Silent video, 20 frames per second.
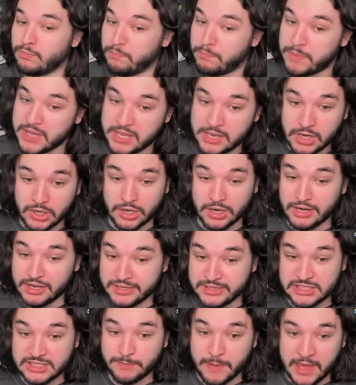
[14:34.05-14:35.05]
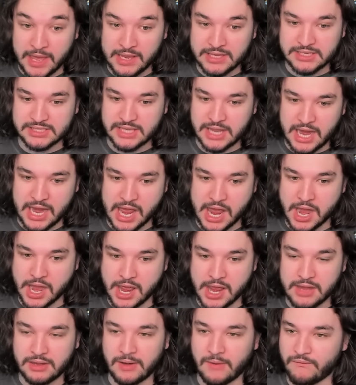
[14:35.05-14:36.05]
beater in space, and
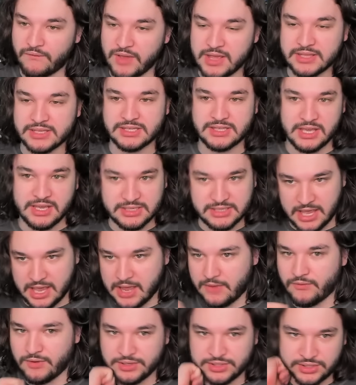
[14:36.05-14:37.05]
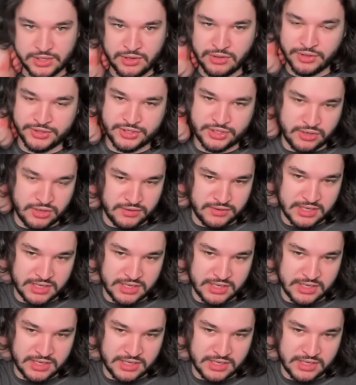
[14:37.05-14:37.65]
it defeats things every single turn.